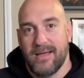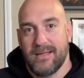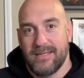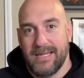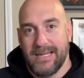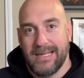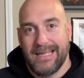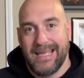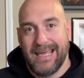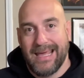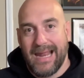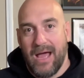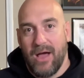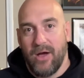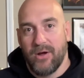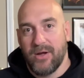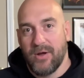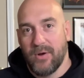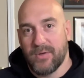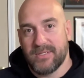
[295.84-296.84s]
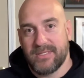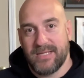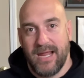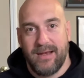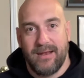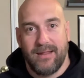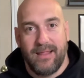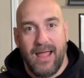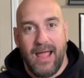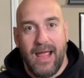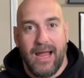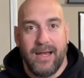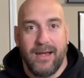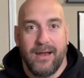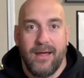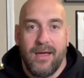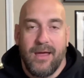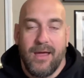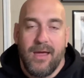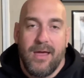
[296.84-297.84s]
get out and go stand in line.
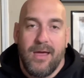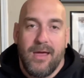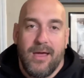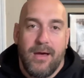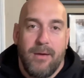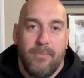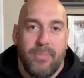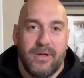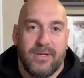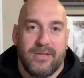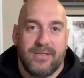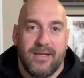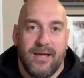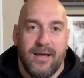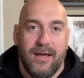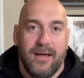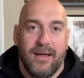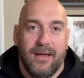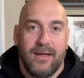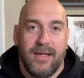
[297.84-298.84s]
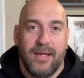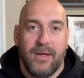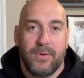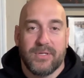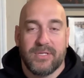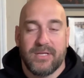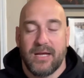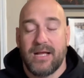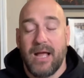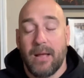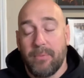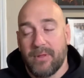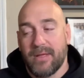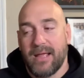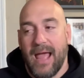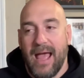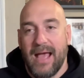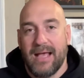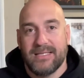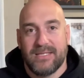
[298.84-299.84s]
But it was a couple of
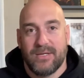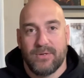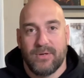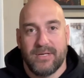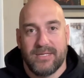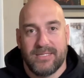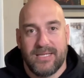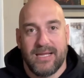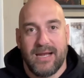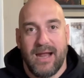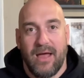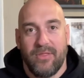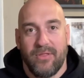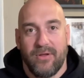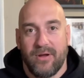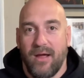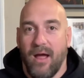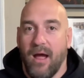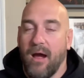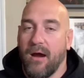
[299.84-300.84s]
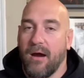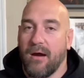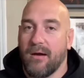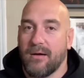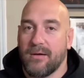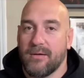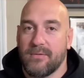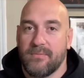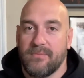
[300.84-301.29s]
guys that were sitting out in their car